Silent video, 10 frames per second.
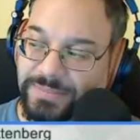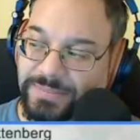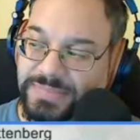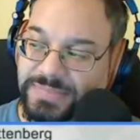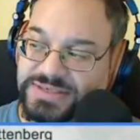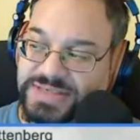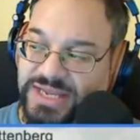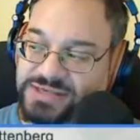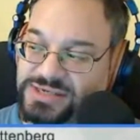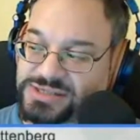take
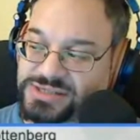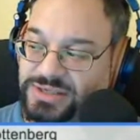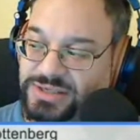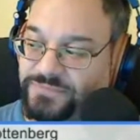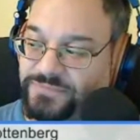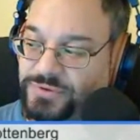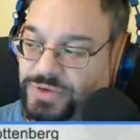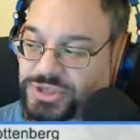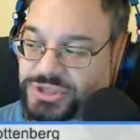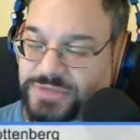us in a slightly different
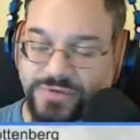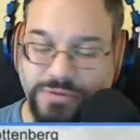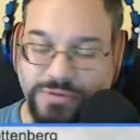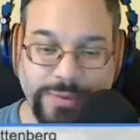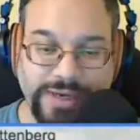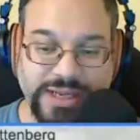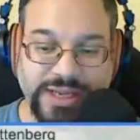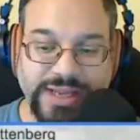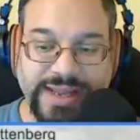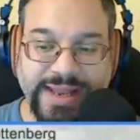direction for a moment,
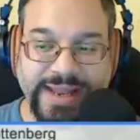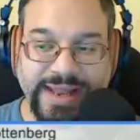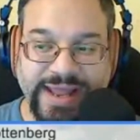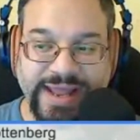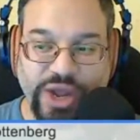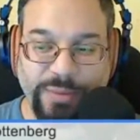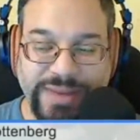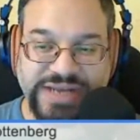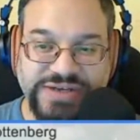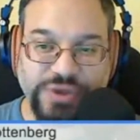how many
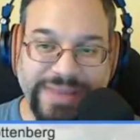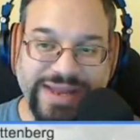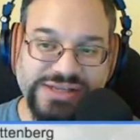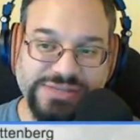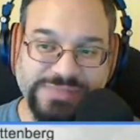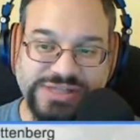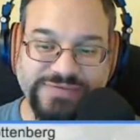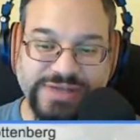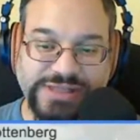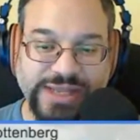
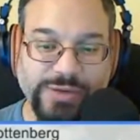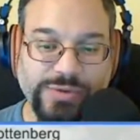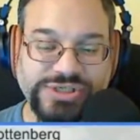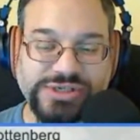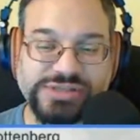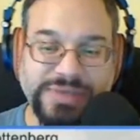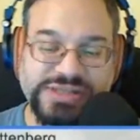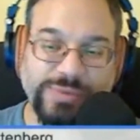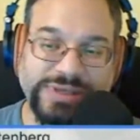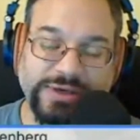domain-specific languages must
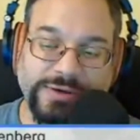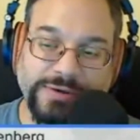we learn?